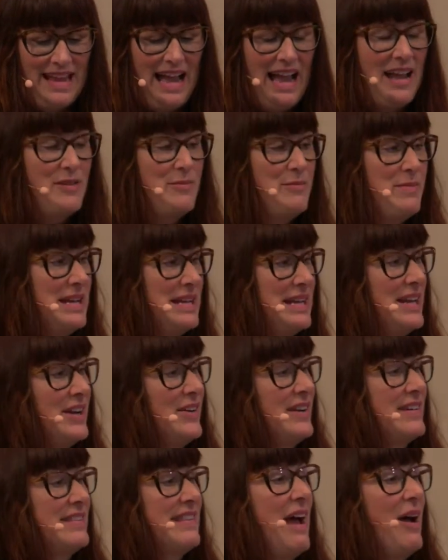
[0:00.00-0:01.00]
I admit
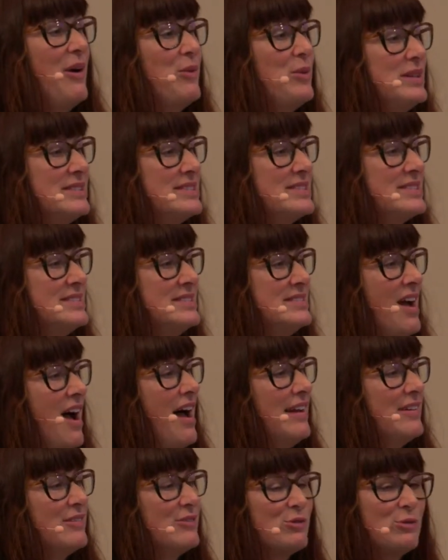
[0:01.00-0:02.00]
hearing that was
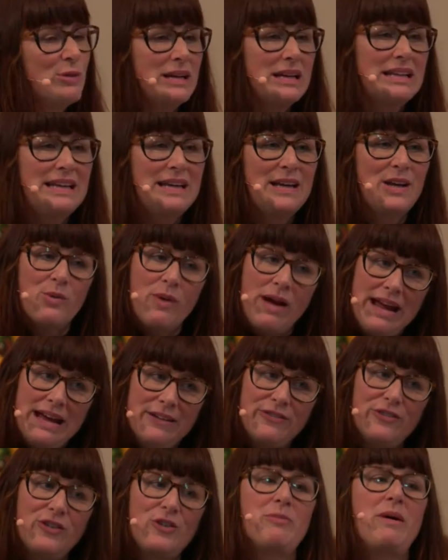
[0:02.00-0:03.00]
not really
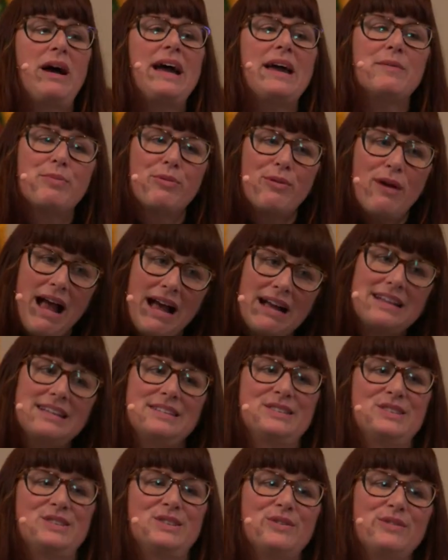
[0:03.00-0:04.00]
great for my
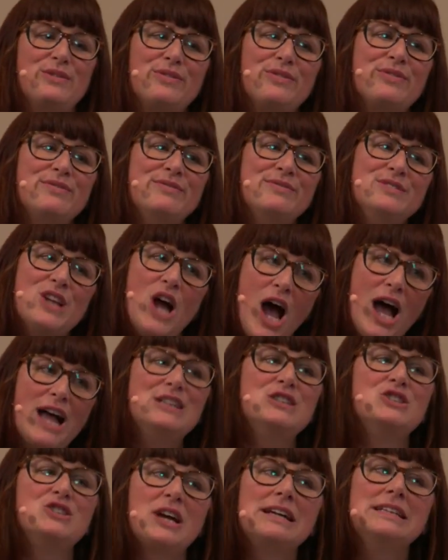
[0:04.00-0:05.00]
practice of
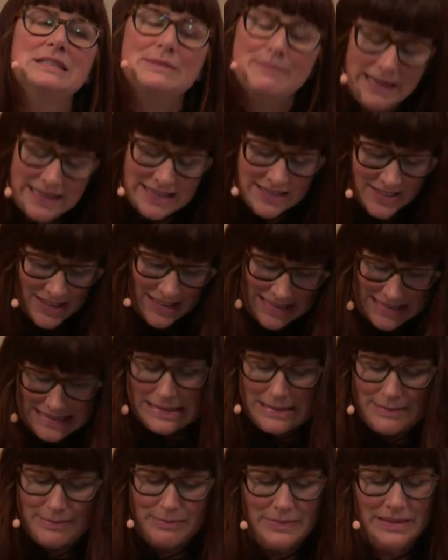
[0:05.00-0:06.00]

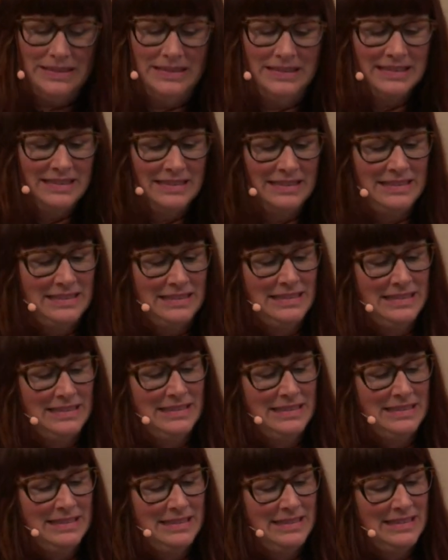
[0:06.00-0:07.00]
non-judgmentalism.
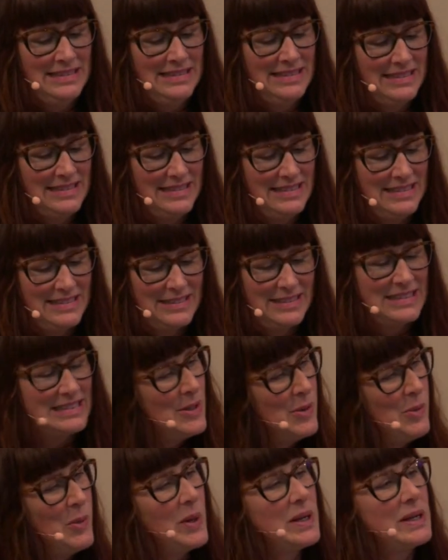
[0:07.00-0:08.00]

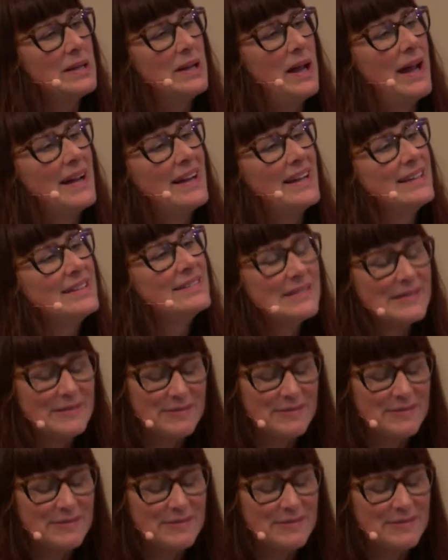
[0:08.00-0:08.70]
Still working on it.